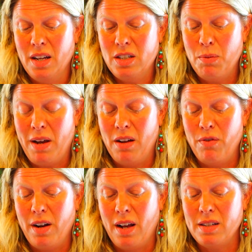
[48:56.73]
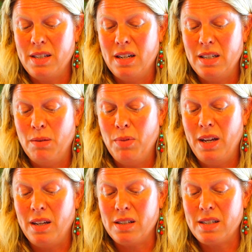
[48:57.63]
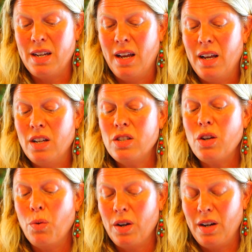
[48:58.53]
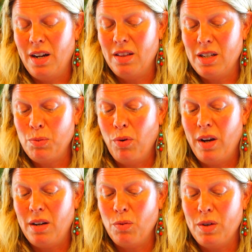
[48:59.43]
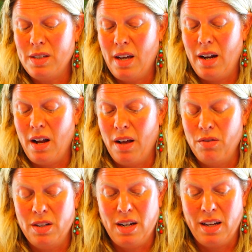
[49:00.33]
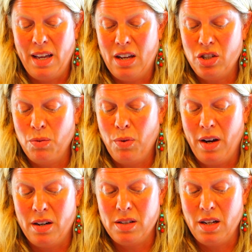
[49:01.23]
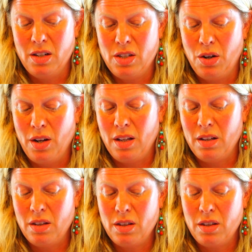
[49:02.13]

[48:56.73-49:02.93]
to benefit all sentient beings. So we're going to, at this point, recite all the dedication prayers, inserting